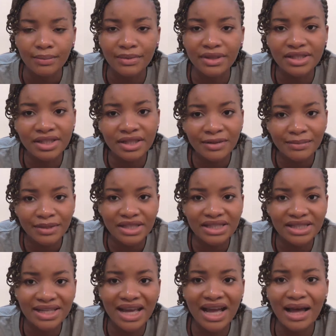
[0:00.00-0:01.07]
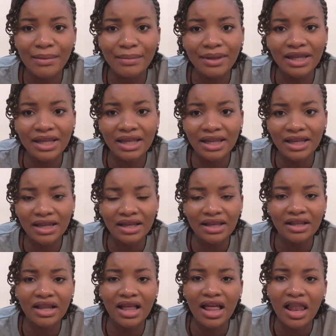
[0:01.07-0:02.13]
Mr. and Mrs.
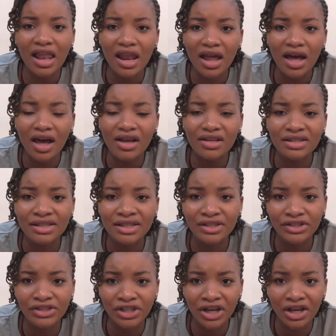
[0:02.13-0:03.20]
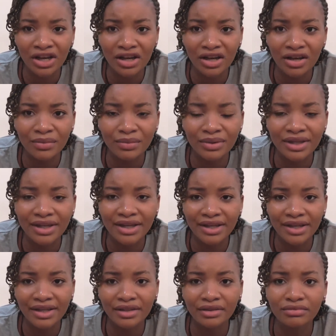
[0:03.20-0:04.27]
Gabby lost their job
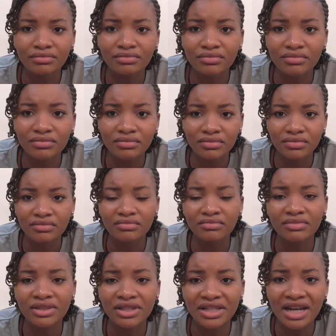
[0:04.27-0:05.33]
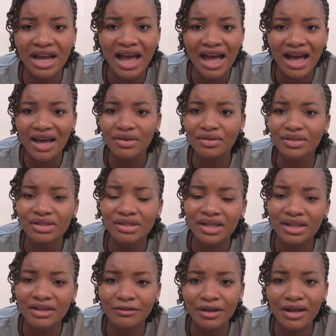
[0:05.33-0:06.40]
and their house
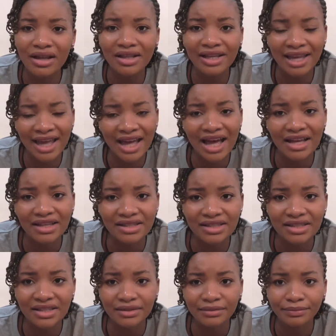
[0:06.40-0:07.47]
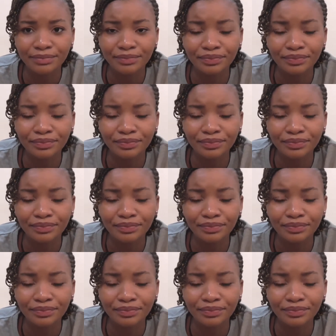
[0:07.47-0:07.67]
and cars.